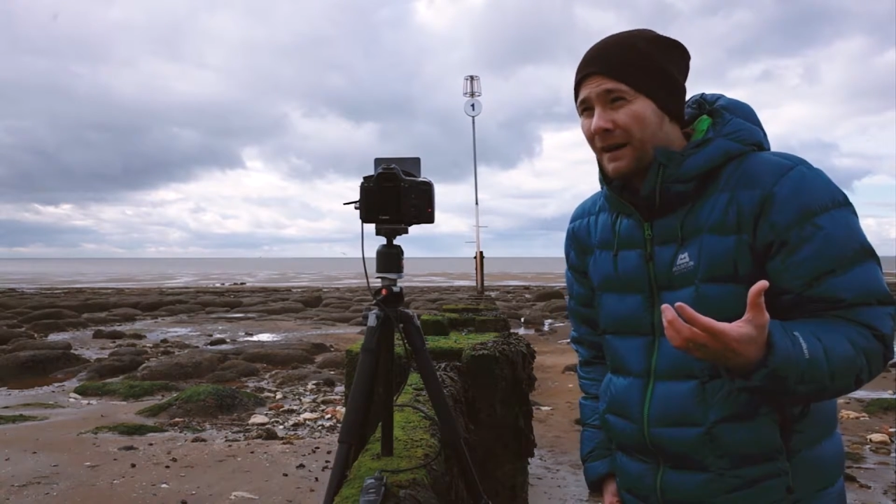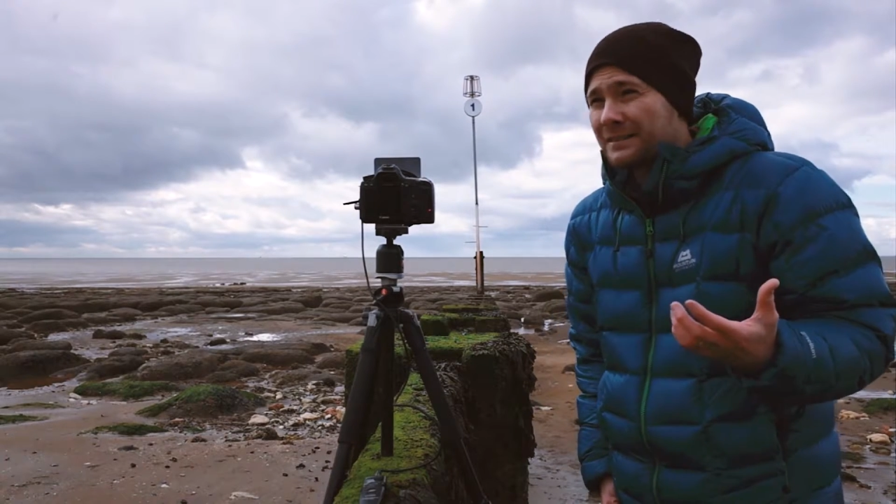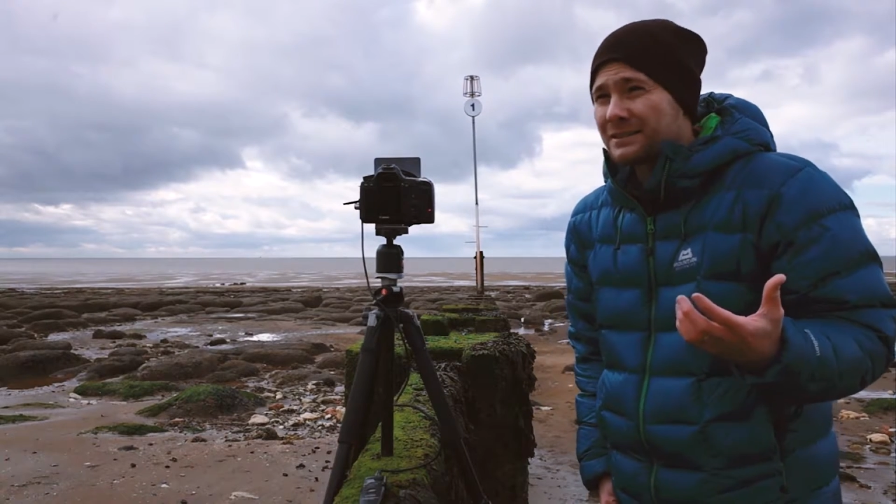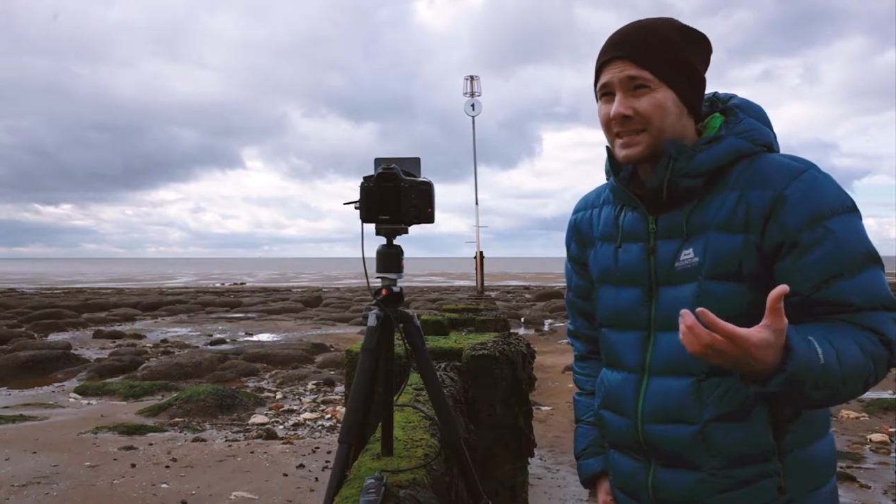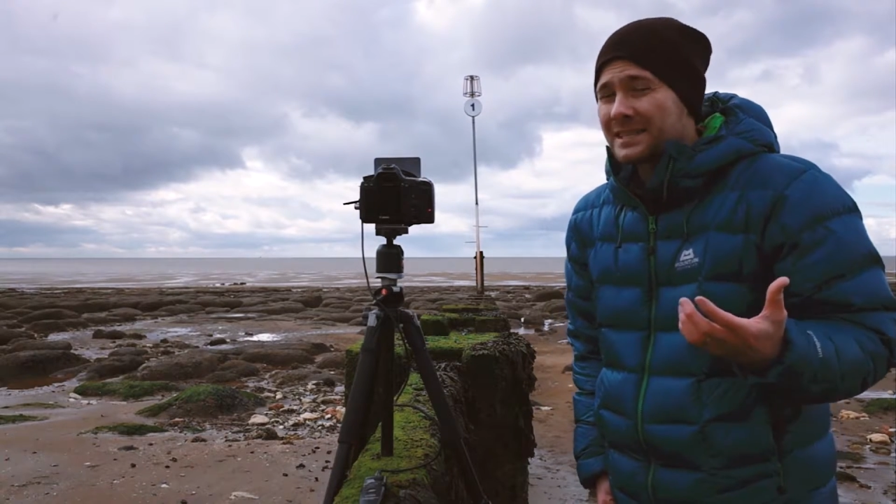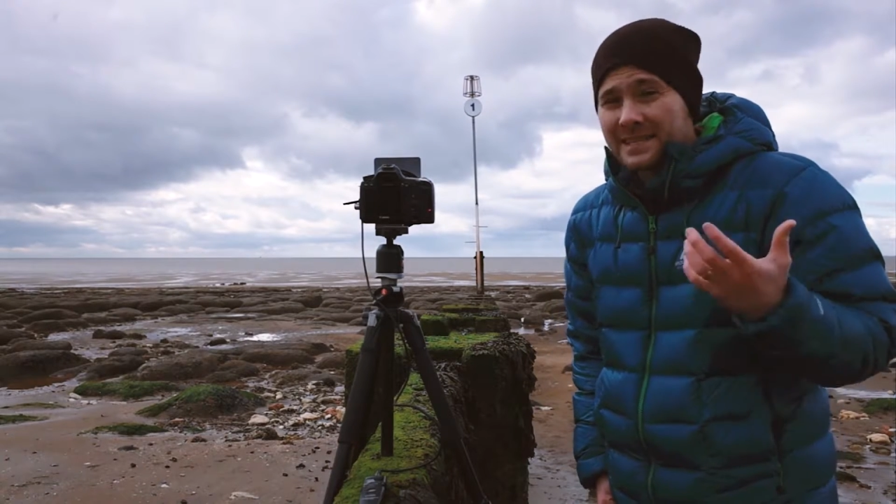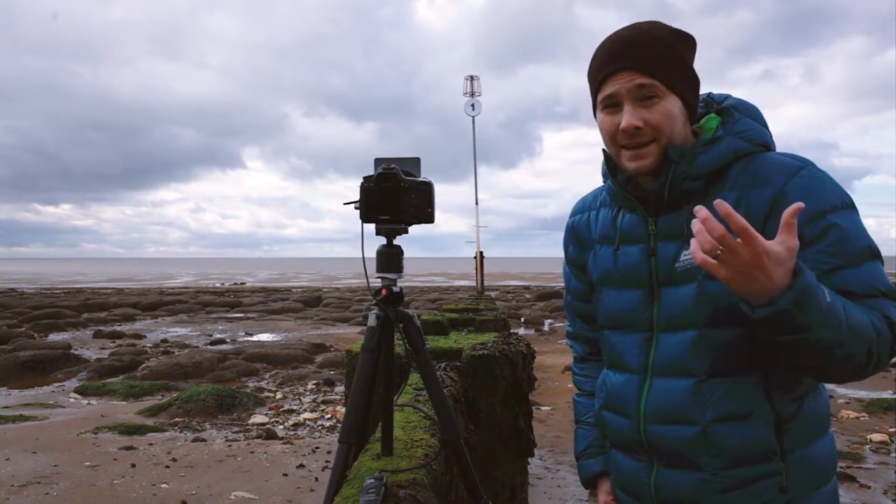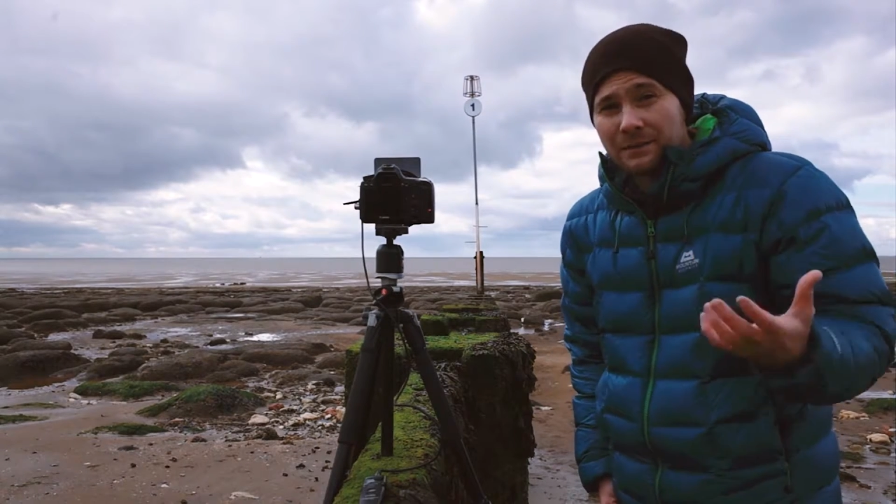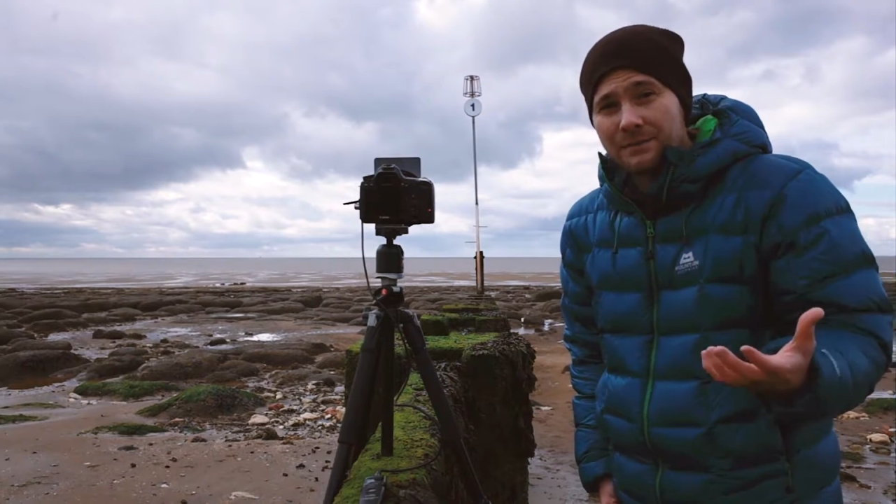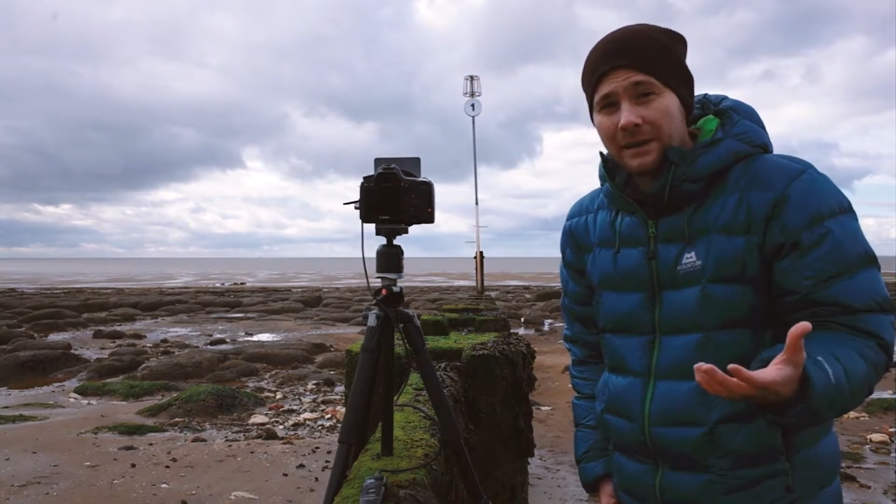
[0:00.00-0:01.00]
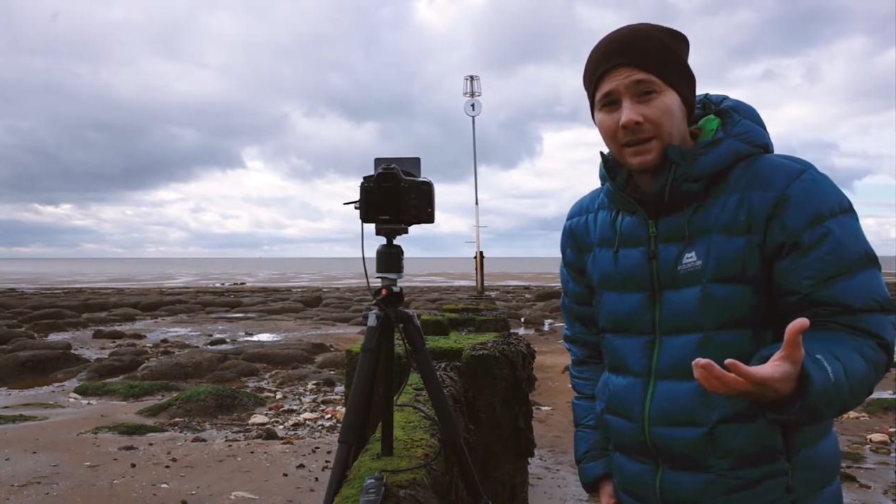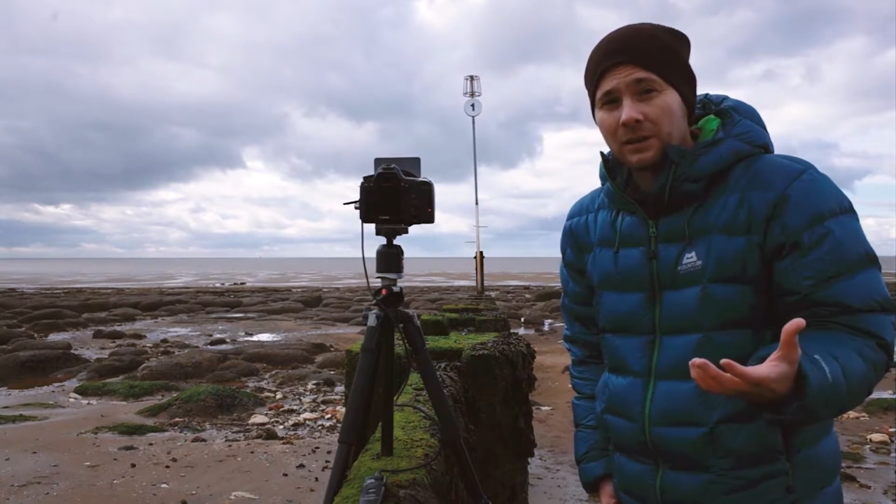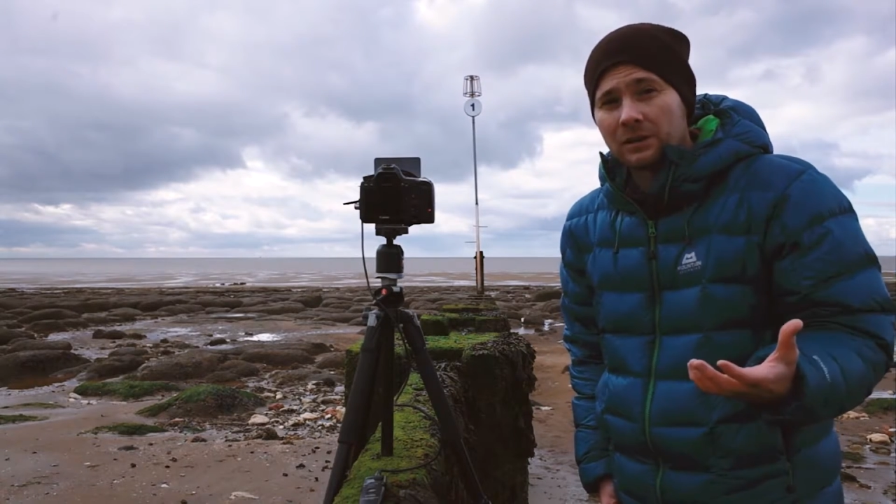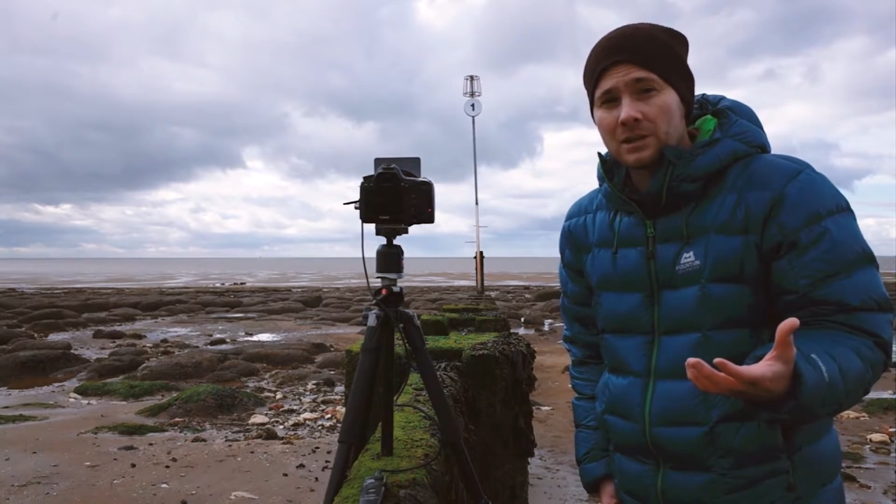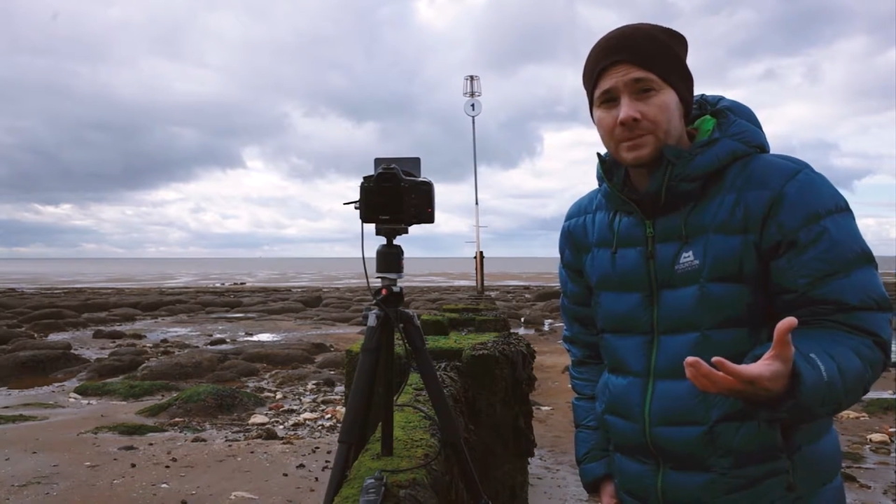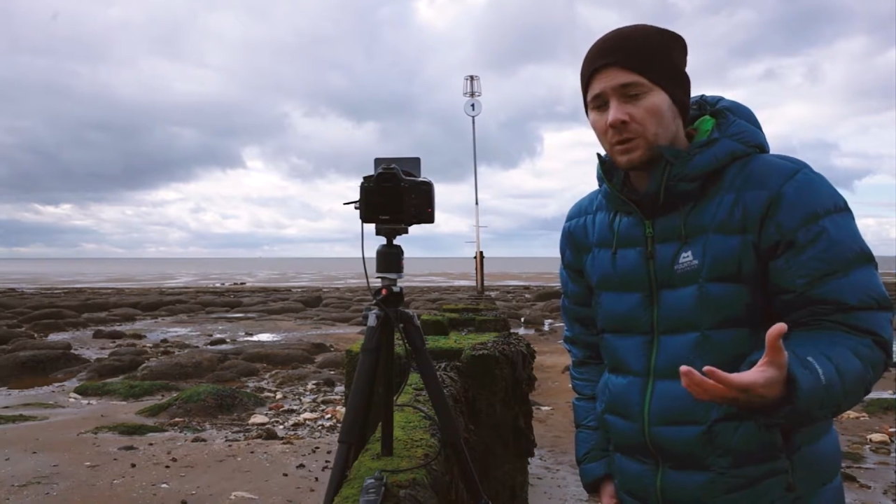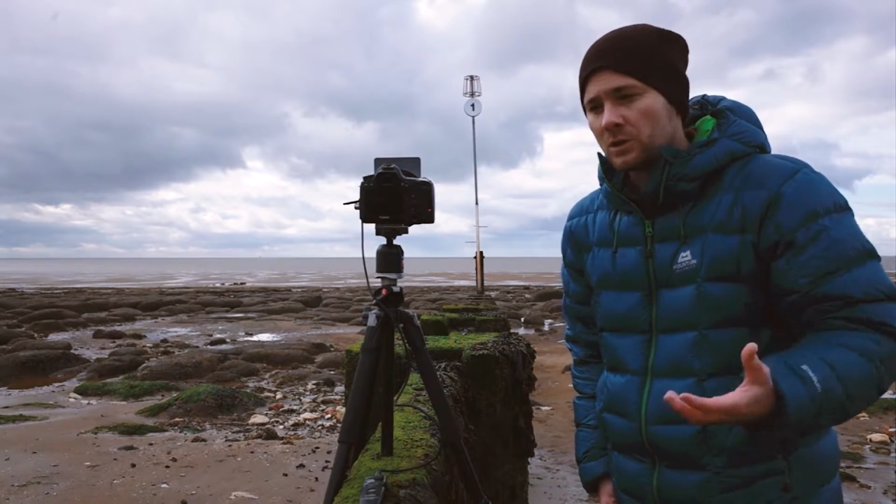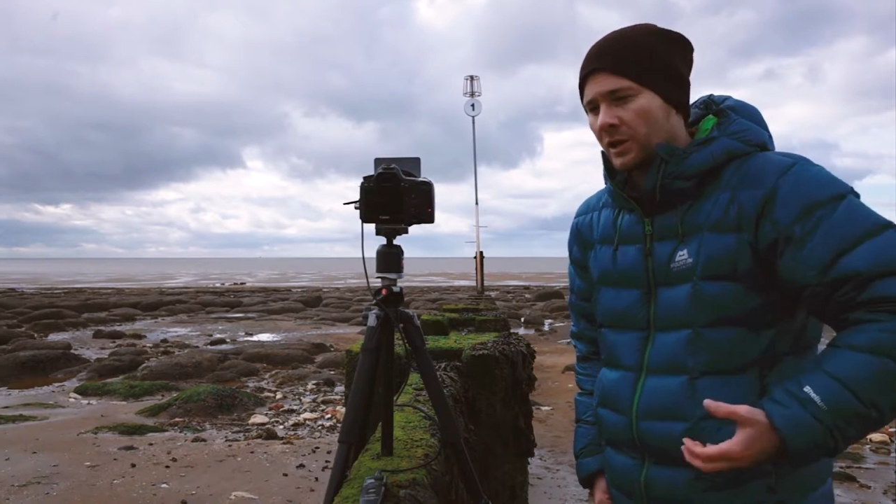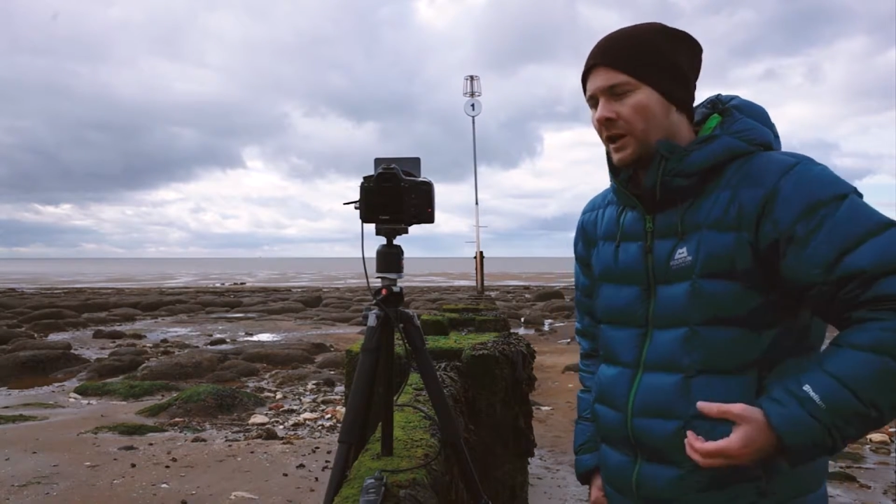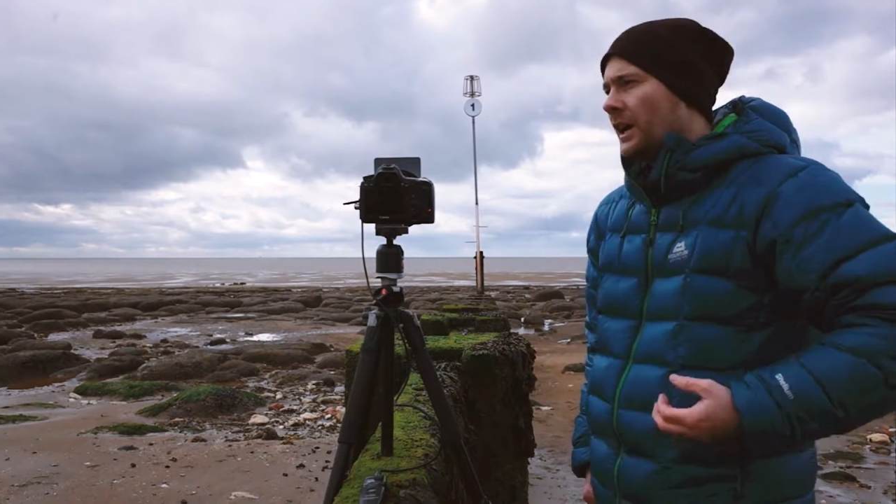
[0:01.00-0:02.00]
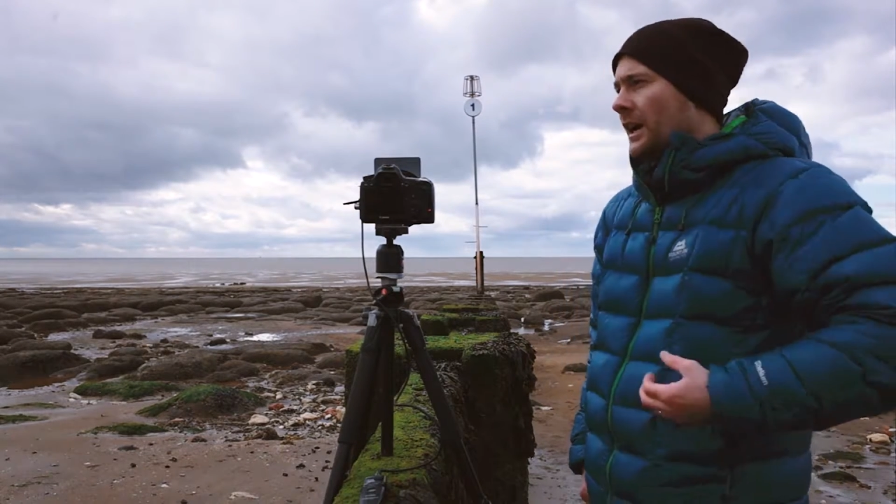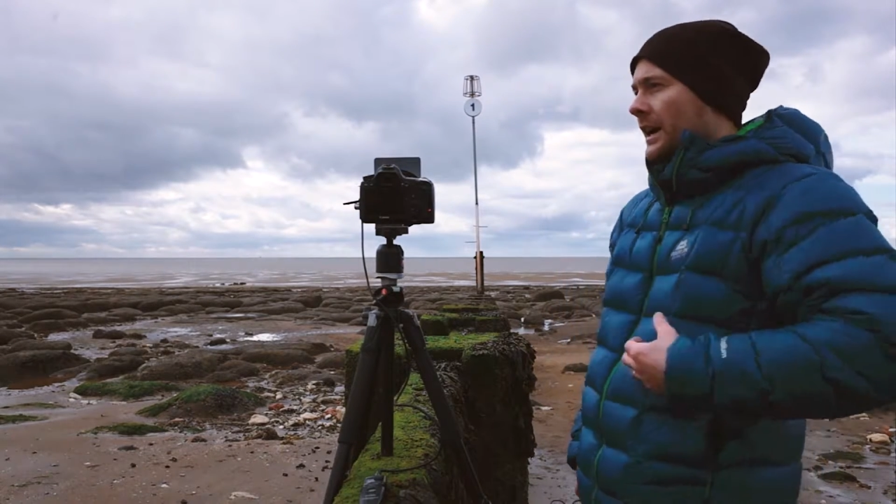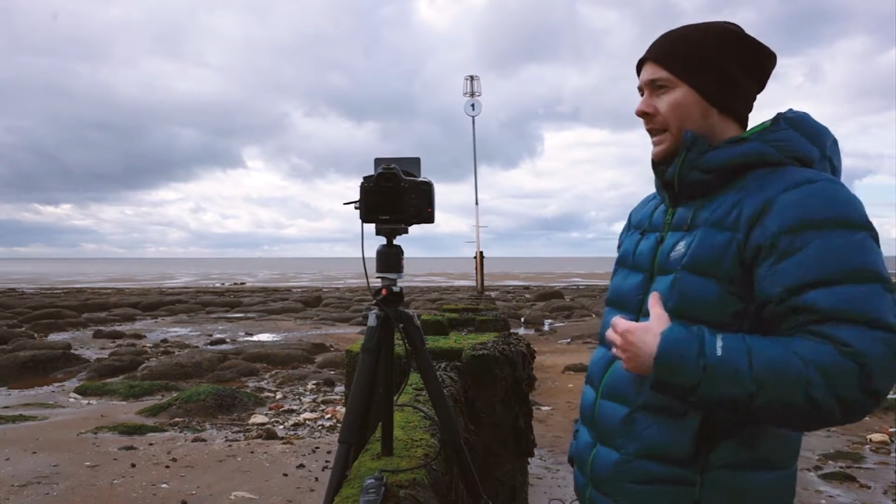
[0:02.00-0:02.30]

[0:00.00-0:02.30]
5, 6, 7 minute long exposure.